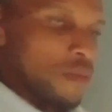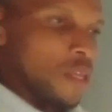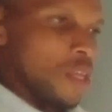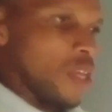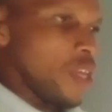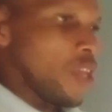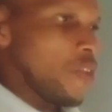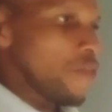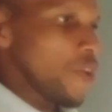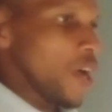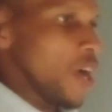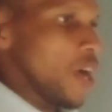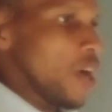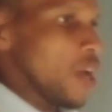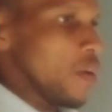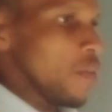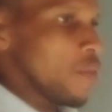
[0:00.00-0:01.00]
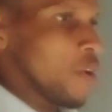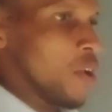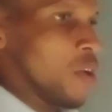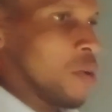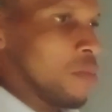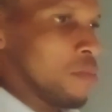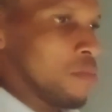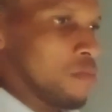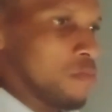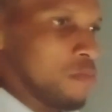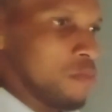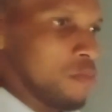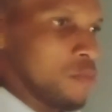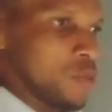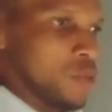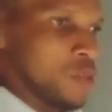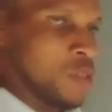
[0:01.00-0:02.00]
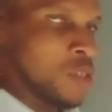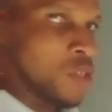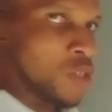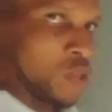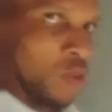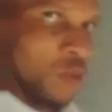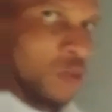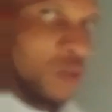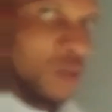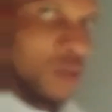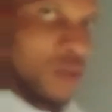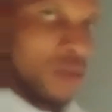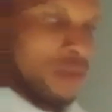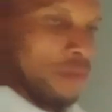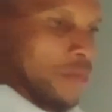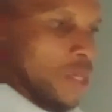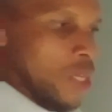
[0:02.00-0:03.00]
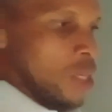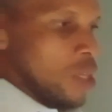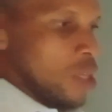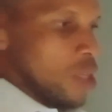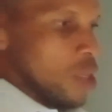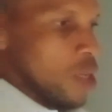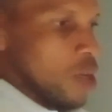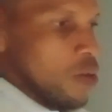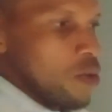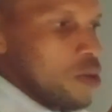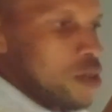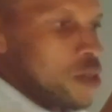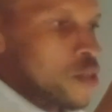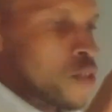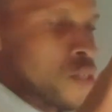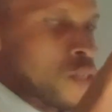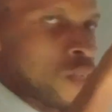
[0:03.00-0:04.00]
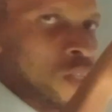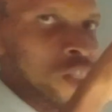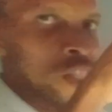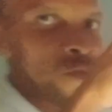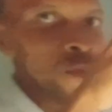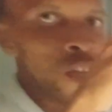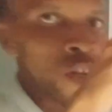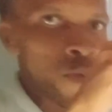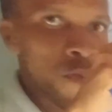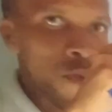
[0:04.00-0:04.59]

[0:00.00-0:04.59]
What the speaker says: If I have chalk, now the chalk is made up of